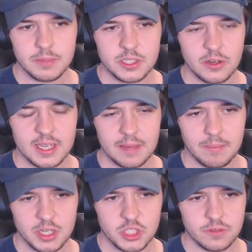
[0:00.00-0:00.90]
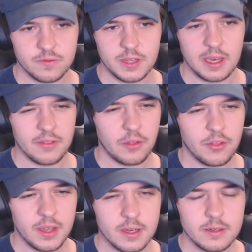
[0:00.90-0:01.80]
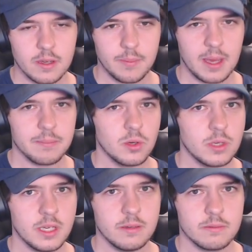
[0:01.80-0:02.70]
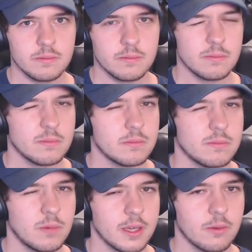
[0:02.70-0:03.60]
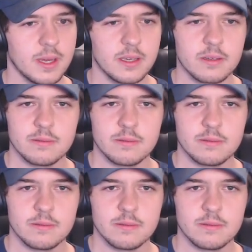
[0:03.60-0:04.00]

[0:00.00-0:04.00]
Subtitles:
we don't get much of the other thing about Mugi. Wink, wink.